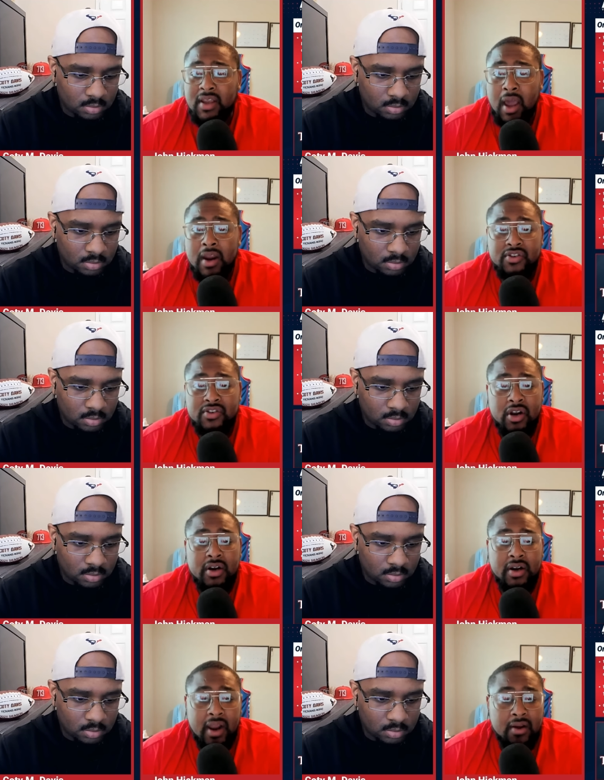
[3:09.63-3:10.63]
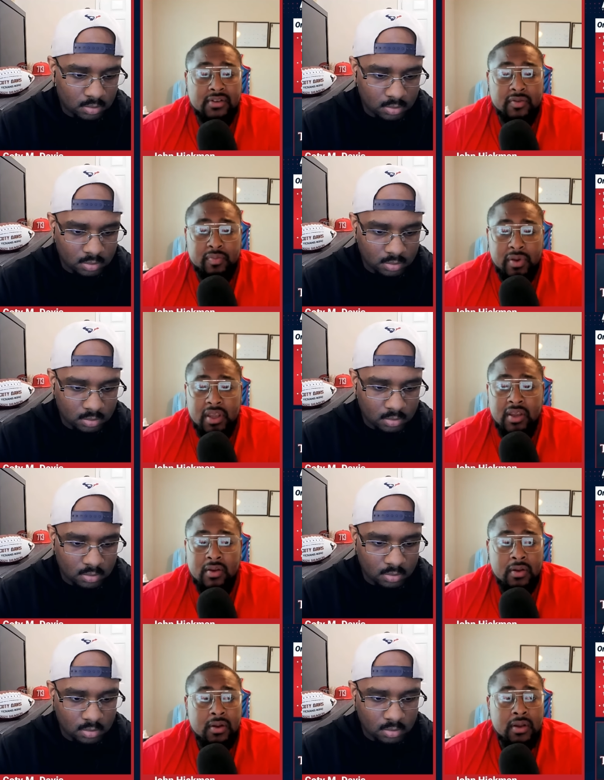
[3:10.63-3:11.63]
Speaker 1: kind of turning out to
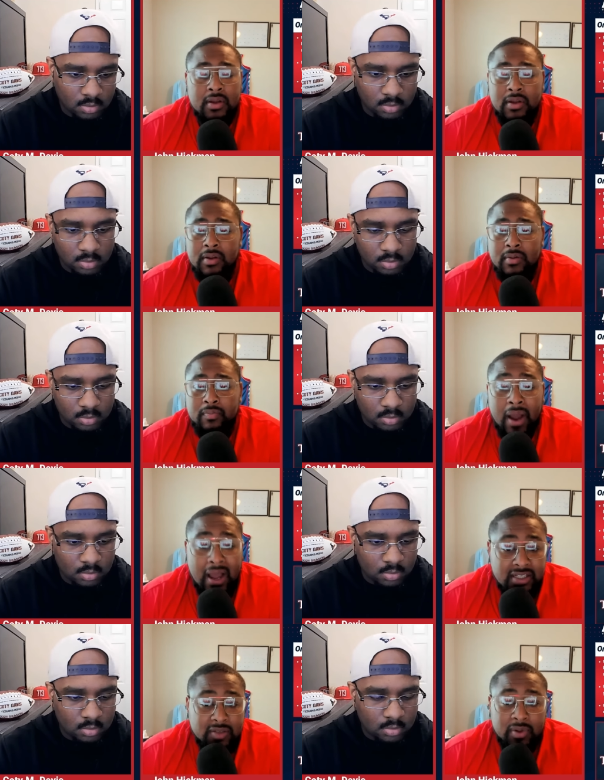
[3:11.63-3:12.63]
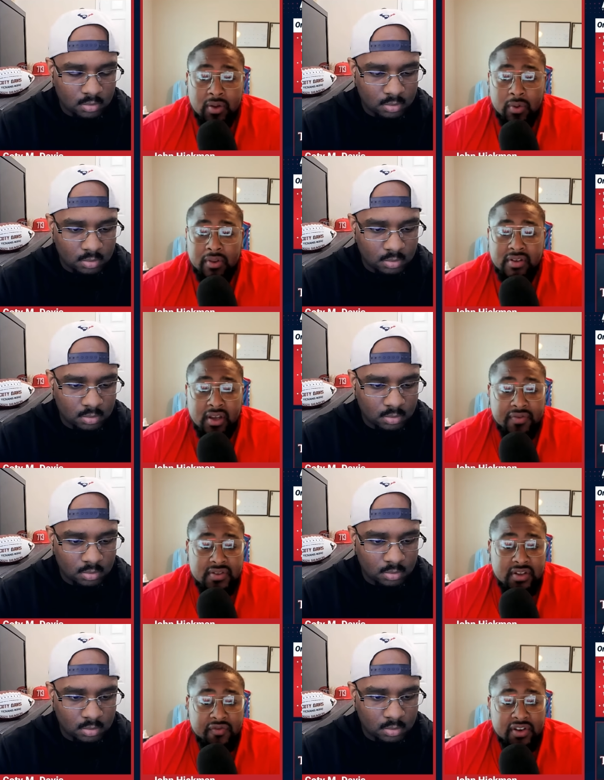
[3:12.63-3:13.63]
be possibly one of the
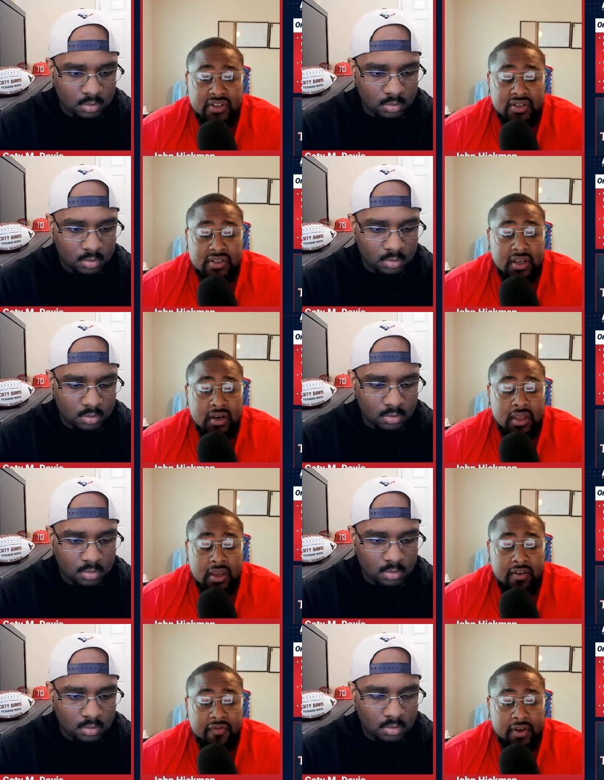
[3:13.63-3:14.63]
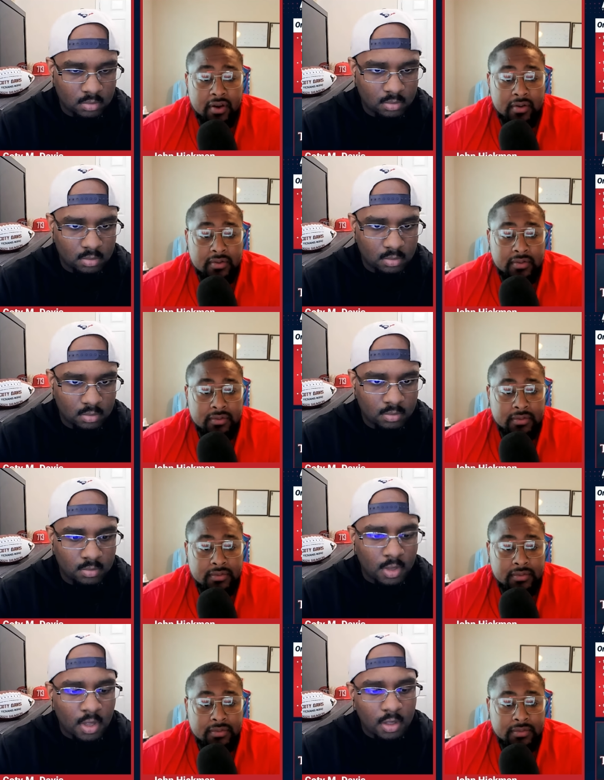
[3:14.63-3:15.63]
toughest divisions in the NFL.
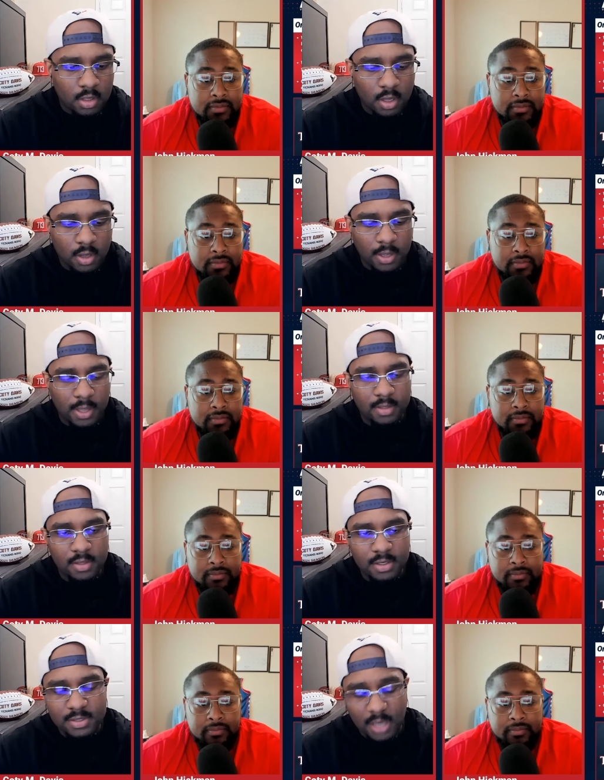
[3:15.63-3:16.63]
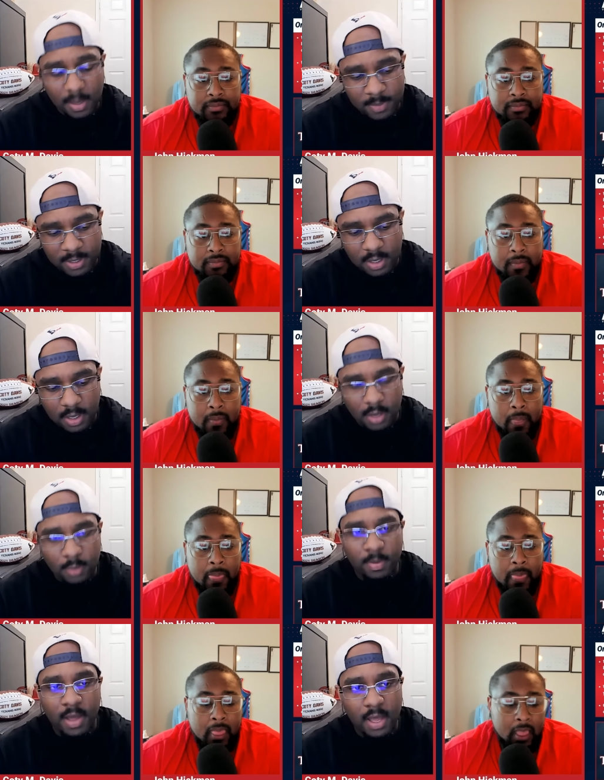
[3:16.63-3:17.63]
Speaker 2: Yeah, and this topic
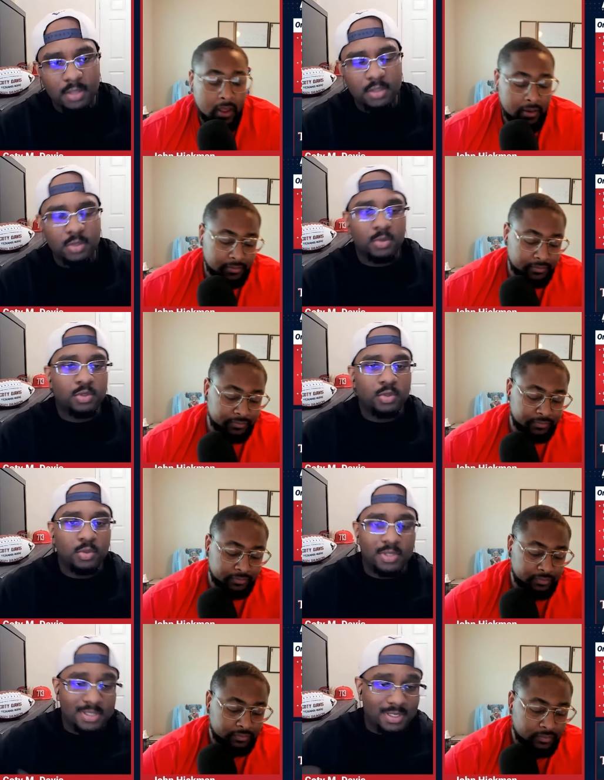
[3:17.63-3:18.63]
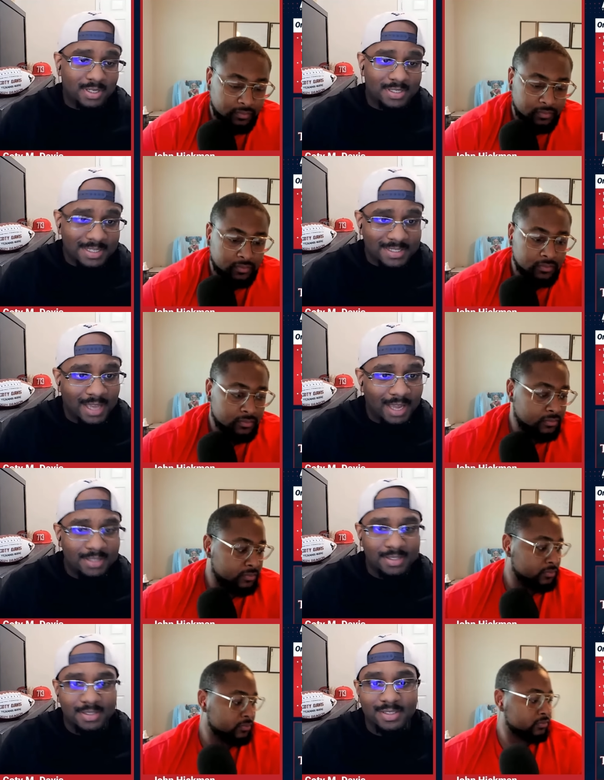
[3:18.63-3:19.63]
came by due to the Tennessee
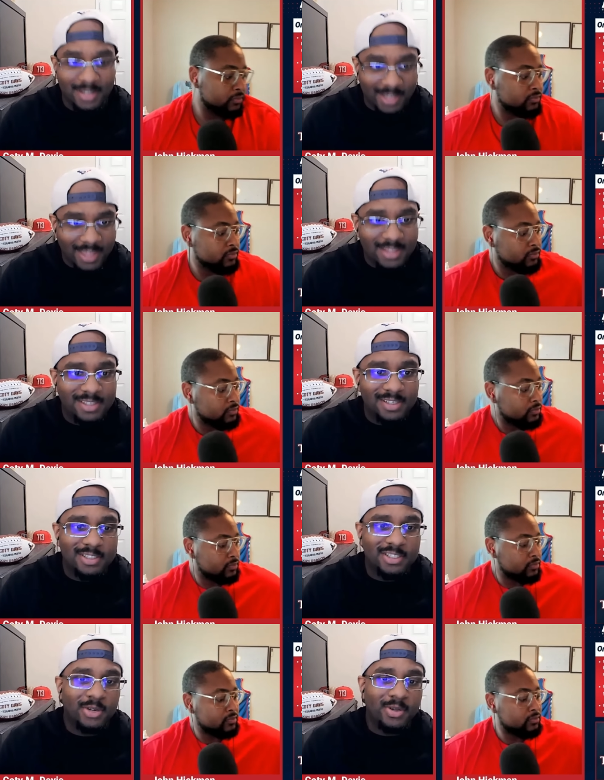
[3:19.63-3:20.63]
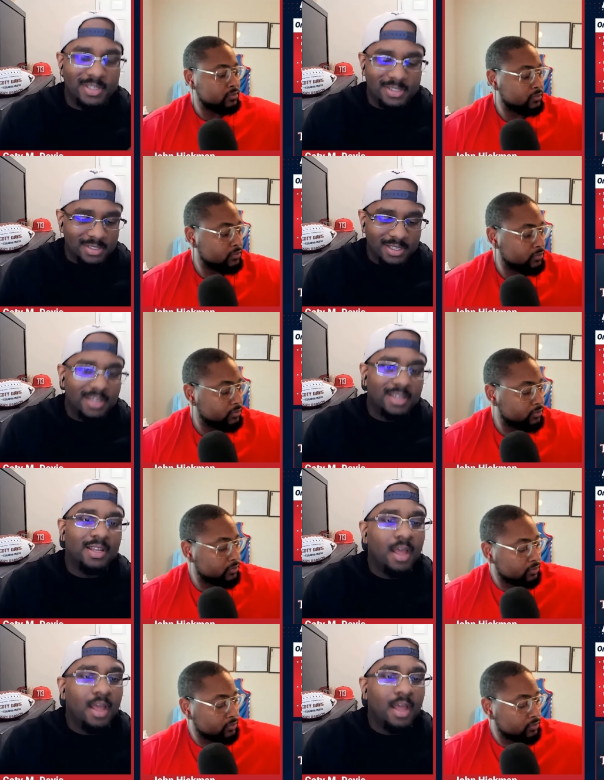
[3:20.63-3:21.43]
Titans landing L'Jarius Sneed